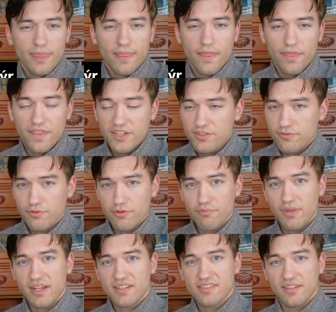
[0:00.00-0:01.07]
This rune
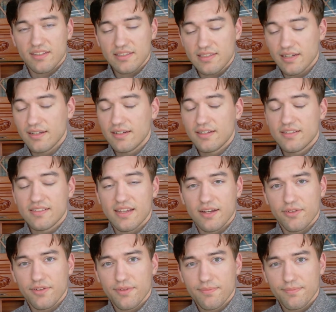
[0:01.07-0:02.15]
makes the t
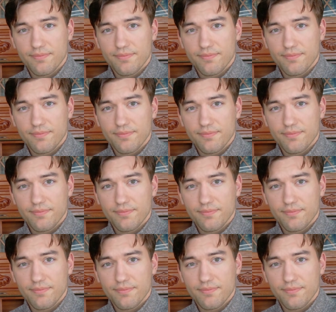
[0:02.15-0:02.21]
sound.